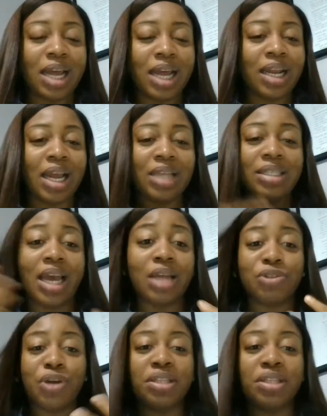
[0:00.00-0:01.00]
And then I started
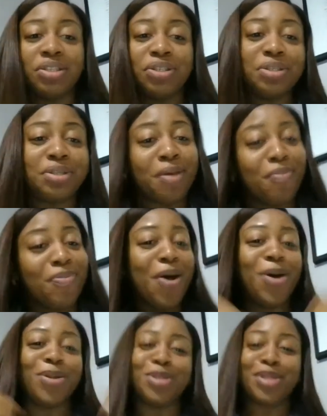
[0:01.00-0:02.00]
enjoying teaching them. Not
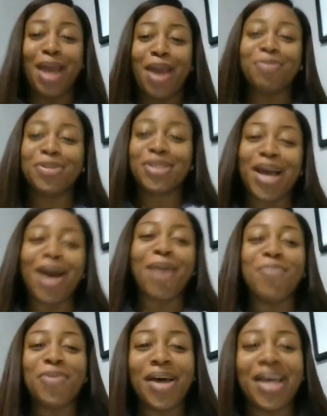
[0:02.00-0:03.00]
all the time, sure,
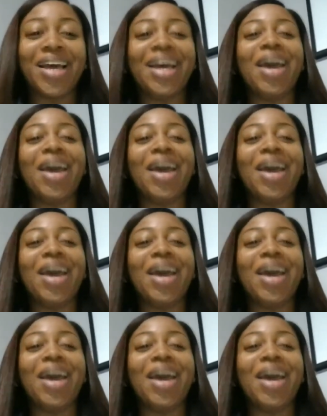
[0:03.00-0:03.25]
but